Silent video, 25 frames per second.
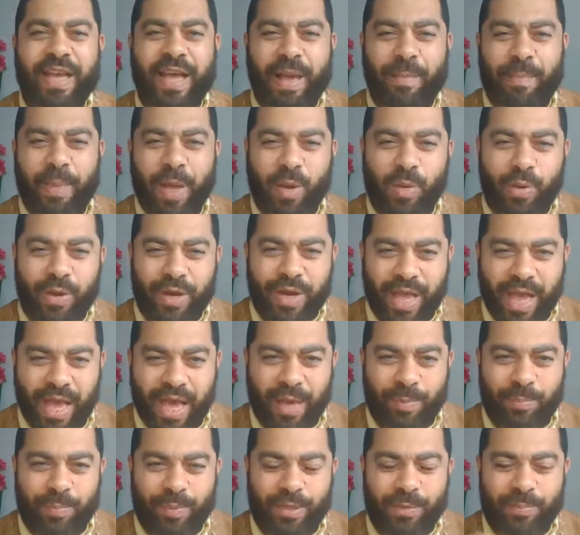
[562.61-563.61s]
about what
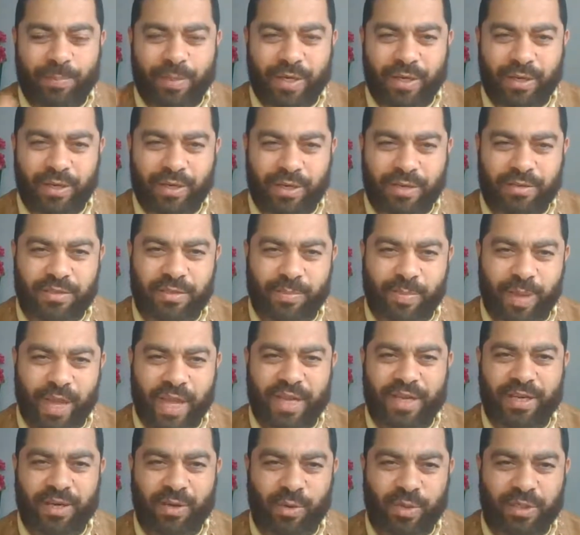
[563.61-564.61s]
happened, but Allah subhanahu